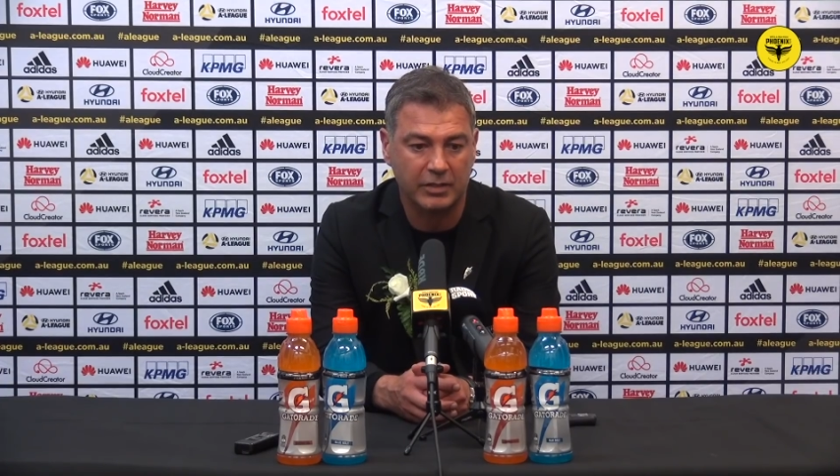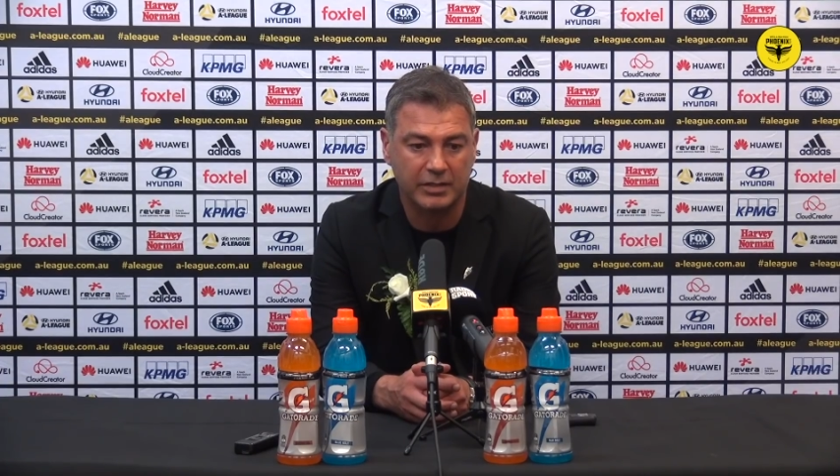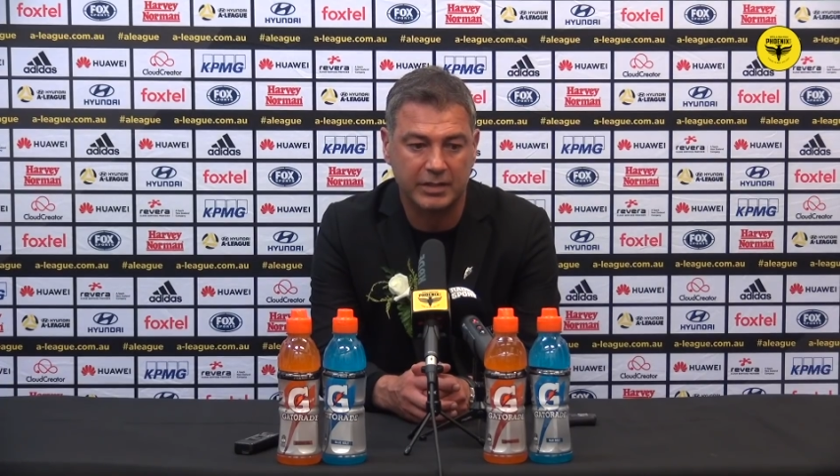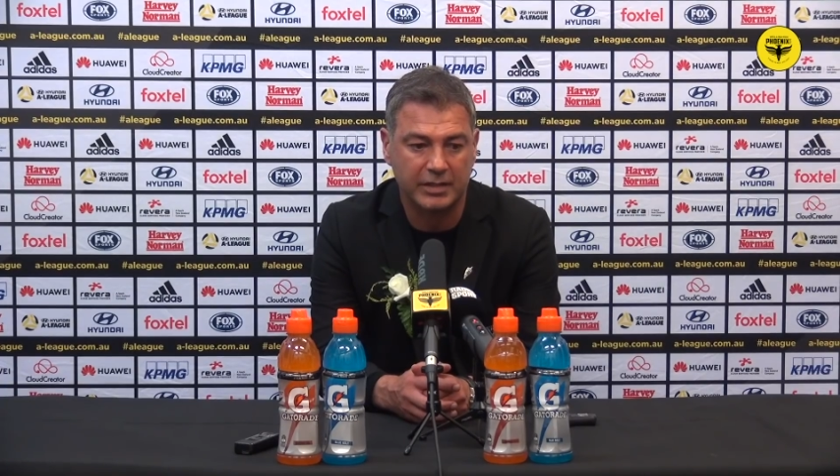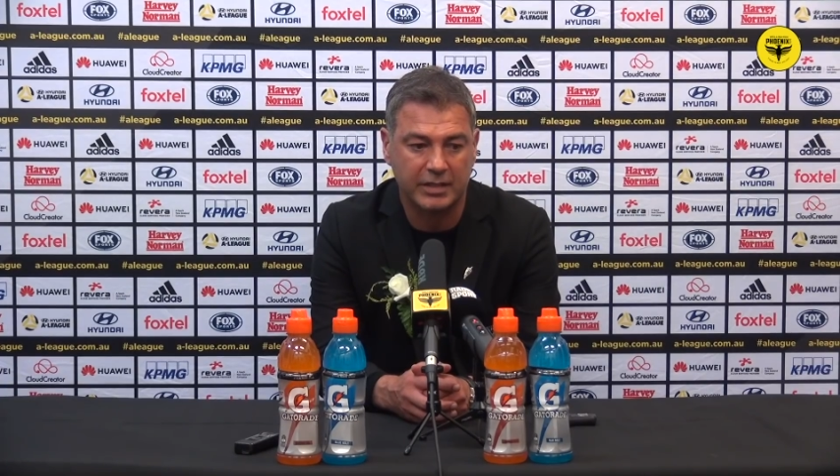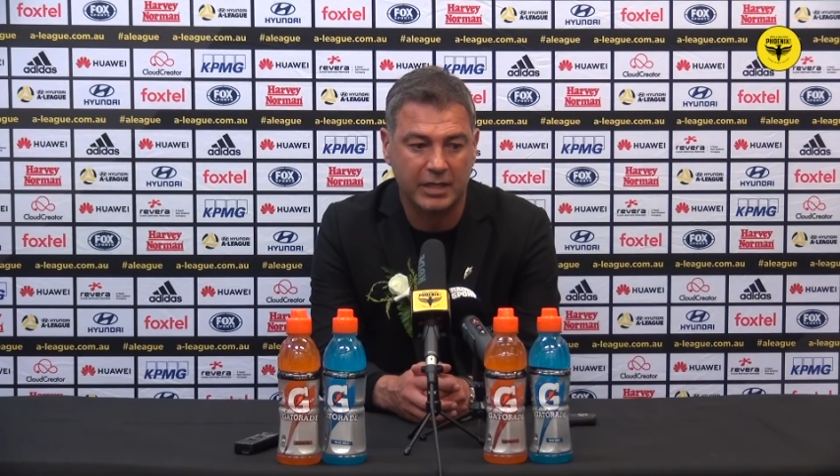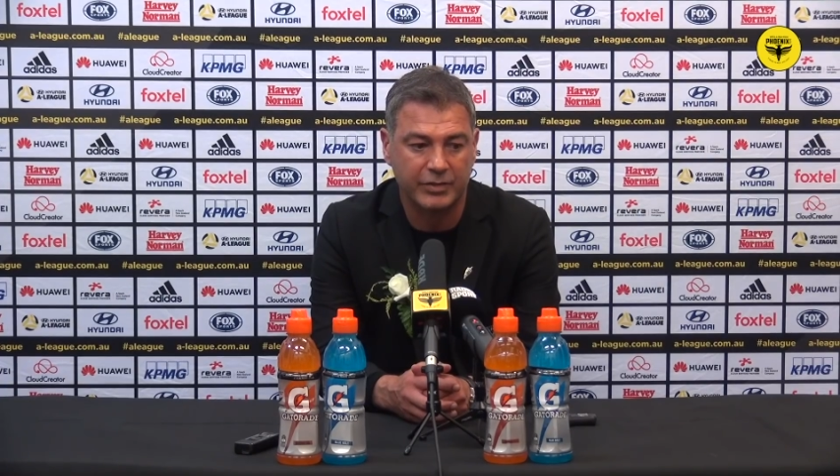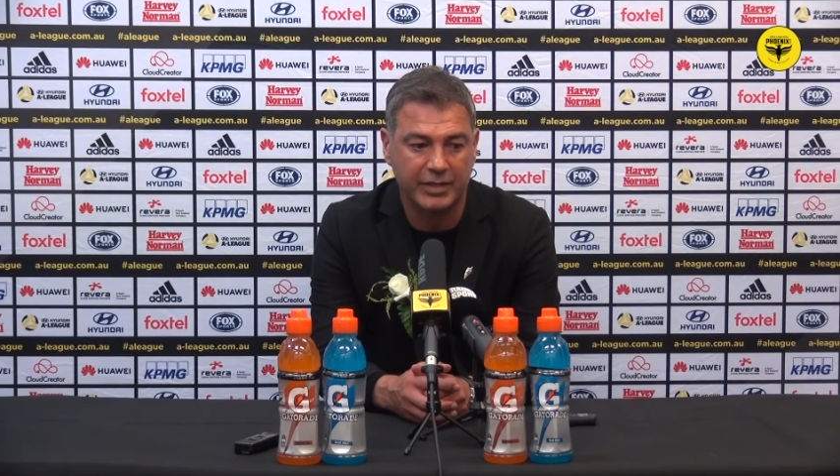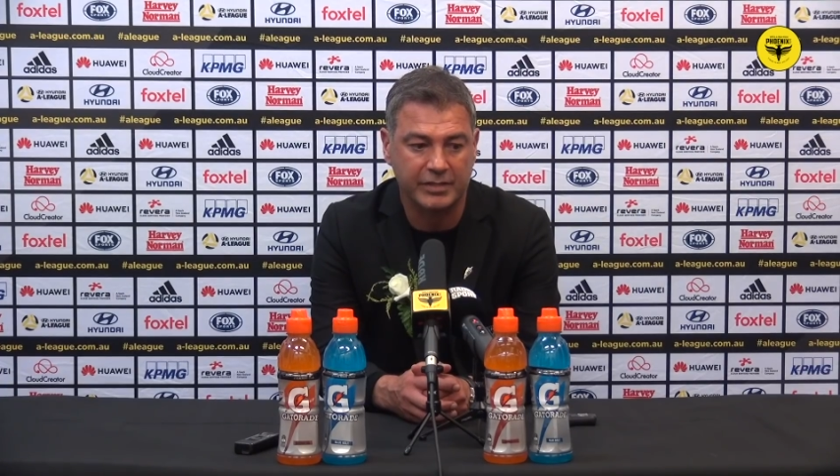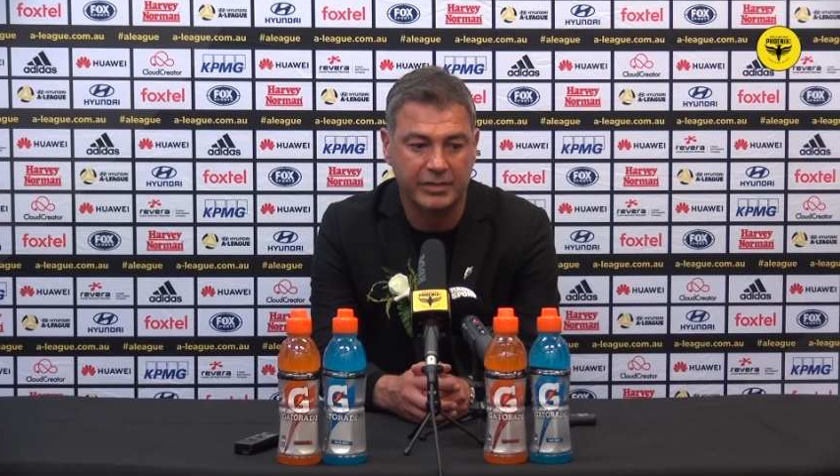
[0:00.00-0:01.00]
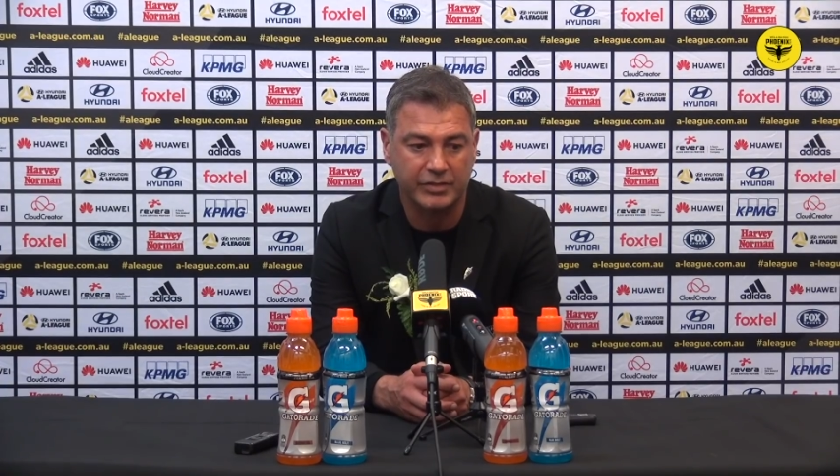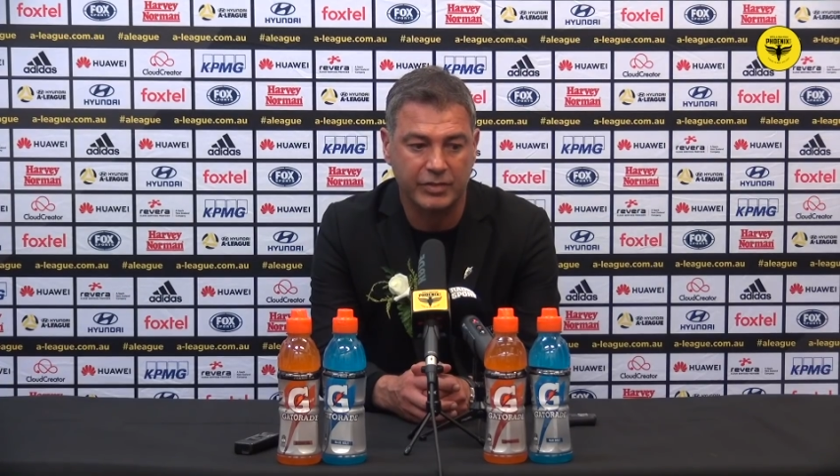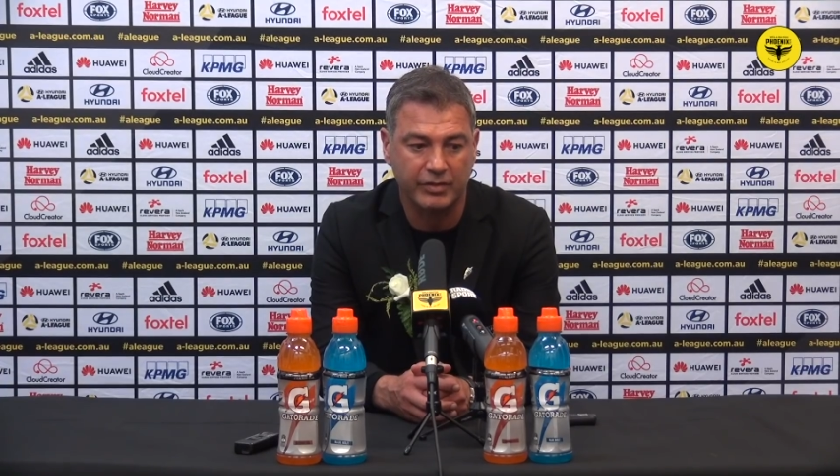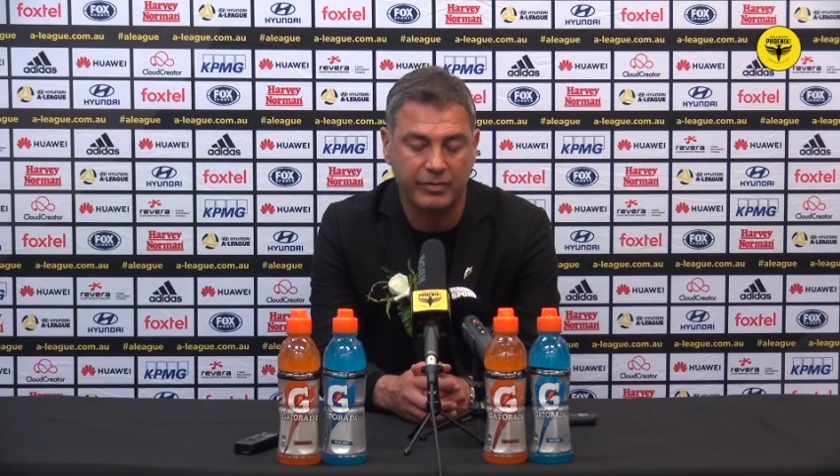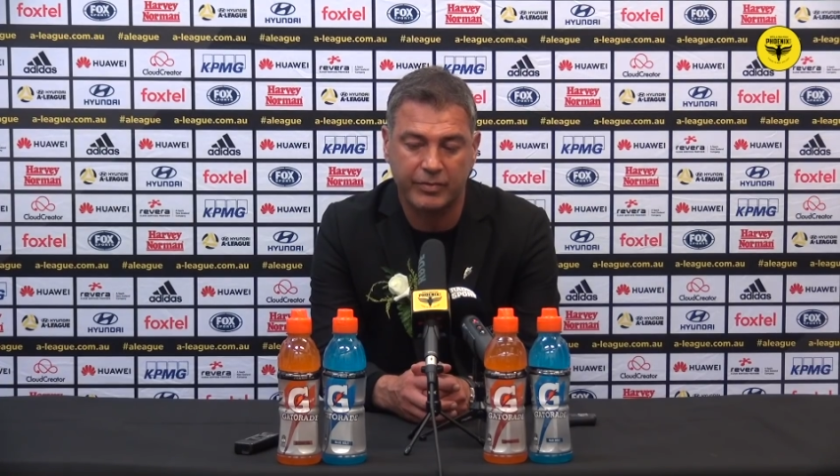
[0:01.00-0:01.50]
Like I said, this country doesn't
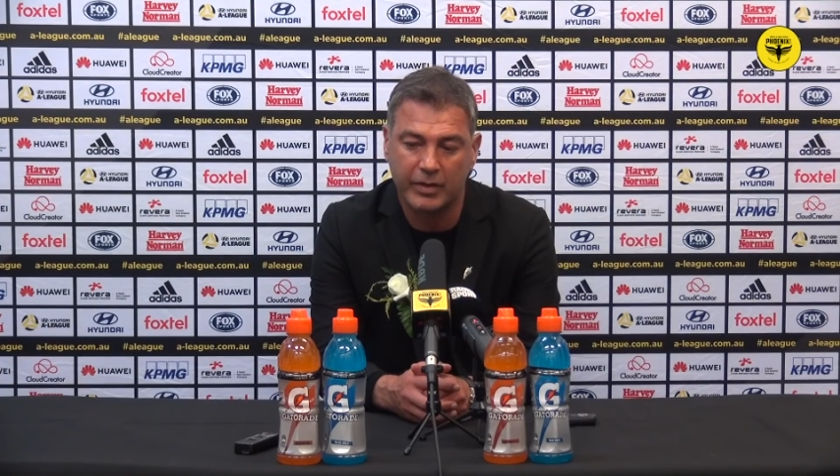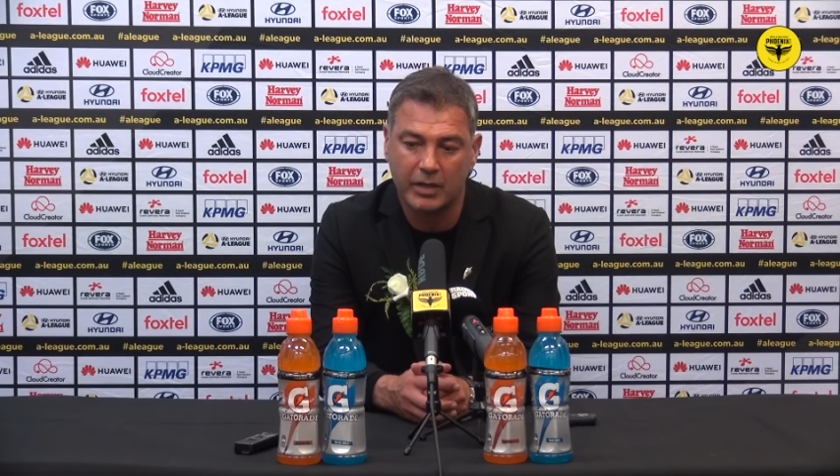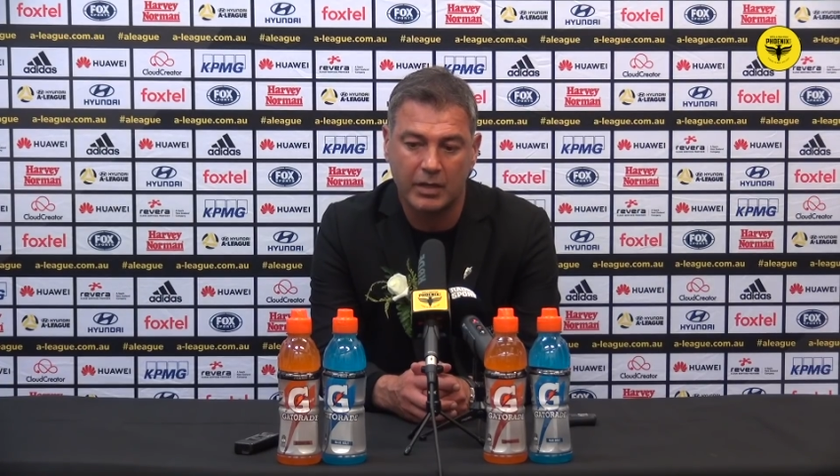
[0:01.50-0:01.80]
deserve